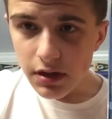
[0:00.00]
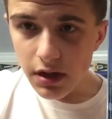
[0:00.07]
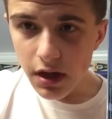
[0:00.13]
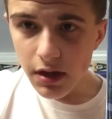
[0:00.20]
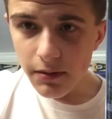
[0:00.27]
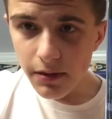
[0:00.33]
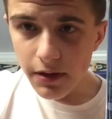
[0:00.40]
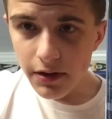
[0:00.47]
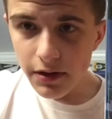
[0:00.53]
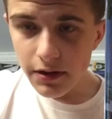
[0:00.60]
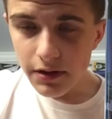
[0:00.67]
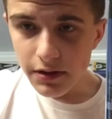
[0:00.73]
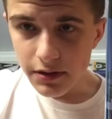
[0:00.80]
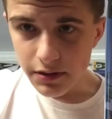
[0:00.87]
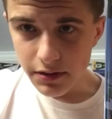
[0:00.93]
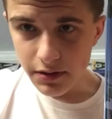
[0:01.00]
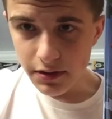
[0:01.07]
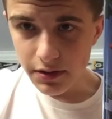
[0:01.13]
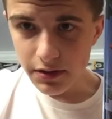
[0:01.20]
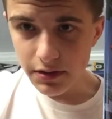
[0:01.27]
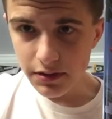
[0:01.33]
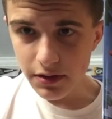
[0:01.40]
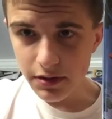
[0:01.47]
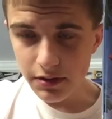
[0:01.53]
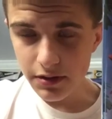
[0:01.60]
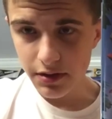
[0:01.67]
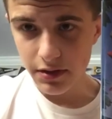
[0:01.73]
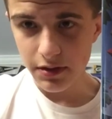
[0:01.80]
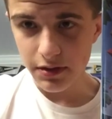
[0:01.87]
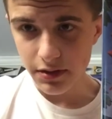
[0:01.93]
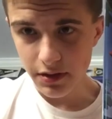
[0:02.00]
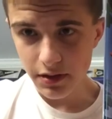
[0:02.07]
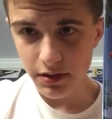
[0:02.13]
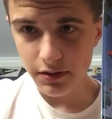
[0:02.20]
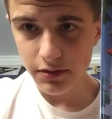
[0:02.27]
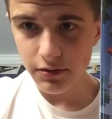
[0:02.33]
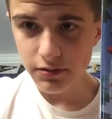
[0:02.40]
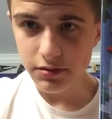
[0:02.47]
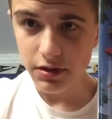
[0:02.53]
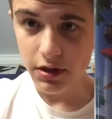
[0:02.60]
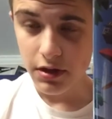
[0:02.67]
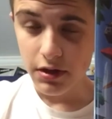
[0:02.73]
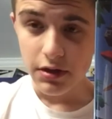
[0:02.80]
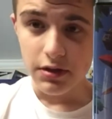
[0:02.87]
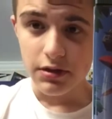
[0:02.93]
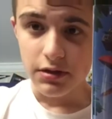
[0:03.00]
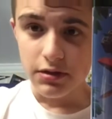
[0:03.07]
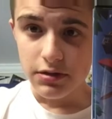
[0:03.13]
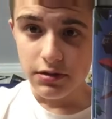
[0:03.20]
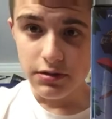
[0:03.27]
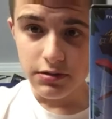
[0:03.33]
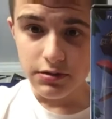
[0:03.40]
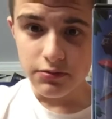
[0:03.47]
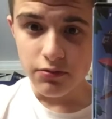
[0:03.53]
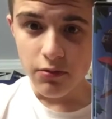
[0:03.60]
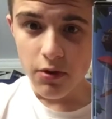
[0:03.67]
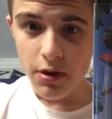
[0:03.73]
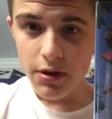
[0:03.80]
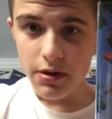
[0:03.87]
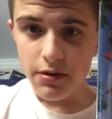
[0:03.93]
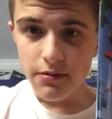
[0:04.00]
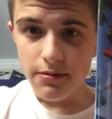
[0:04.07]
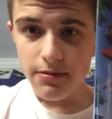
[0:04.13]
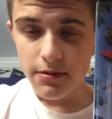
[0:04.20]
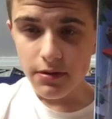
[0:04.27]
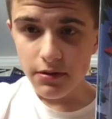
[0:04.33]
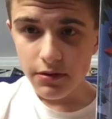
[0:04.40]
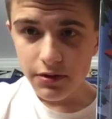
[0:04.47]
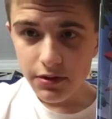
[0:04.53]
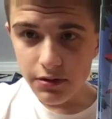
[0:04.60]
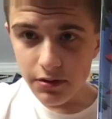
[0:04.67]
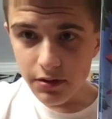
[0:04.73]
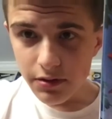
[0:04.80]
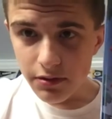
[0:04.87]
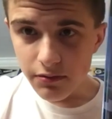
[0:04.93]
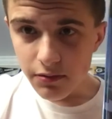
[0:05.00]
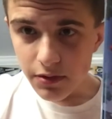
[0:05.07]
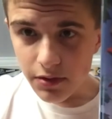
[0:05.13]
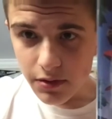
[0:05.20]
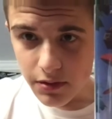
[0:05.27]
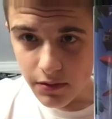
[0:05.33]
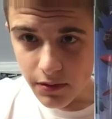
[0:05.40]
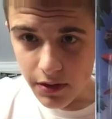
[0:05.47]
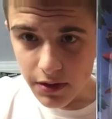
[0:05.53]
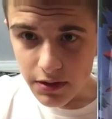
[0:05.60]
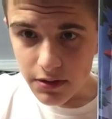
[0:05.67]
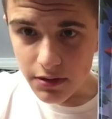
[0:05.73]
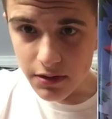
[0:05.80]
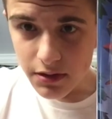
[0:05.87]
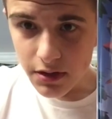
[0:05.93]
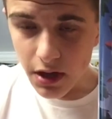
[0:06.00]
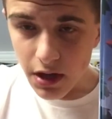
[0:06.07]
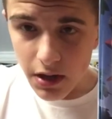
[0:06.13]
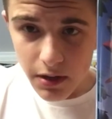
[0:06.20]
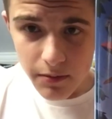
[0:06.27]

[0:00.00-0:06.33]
and things, as he did lose his wife, and he's just really cranky.